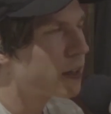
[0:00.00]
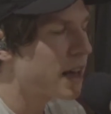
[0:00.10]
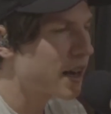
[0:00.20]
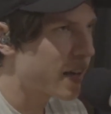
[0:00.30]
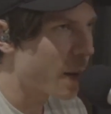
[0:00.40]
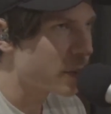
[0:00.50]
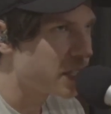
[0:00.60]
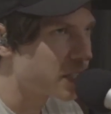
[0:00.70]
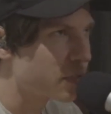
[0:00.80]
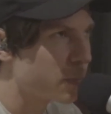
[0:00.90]
not a
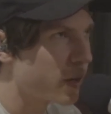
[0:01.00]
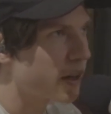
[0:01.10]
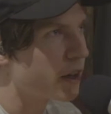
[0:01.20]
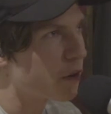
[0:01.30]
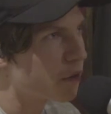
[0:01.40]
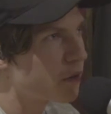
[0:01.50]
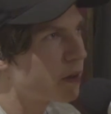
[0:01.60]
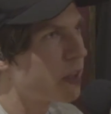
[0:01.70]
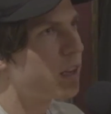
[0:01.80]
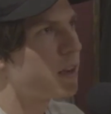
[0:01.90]
competition, but
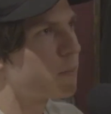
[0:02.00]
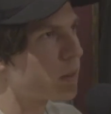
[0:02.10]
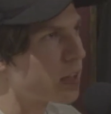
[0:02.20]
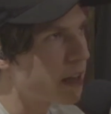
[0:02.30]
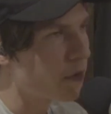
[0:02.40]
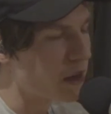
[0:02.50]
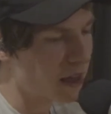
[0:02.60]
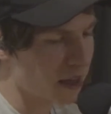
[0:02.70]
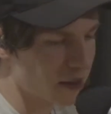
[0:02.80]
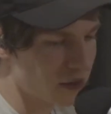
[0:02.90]
if he
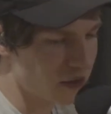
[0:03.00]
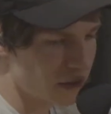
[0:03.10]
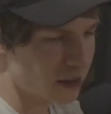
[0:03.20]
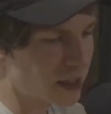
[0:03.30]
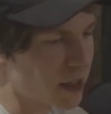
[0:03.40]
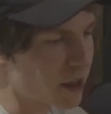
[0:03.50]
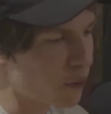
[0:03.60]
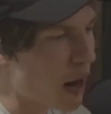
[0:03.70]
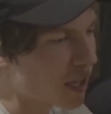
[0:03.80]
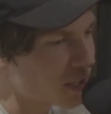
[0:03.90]
can sit there and
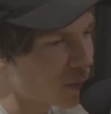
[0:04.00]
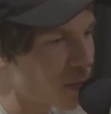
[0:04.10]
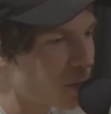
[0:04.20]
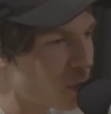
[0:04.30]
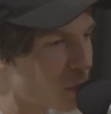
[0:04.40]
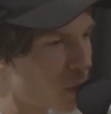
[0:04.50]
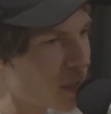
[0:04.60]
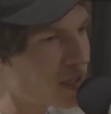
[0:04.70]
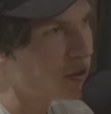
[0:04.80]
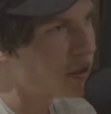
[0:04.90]
practice with me for a few
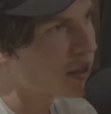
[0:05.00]
minutes, he'll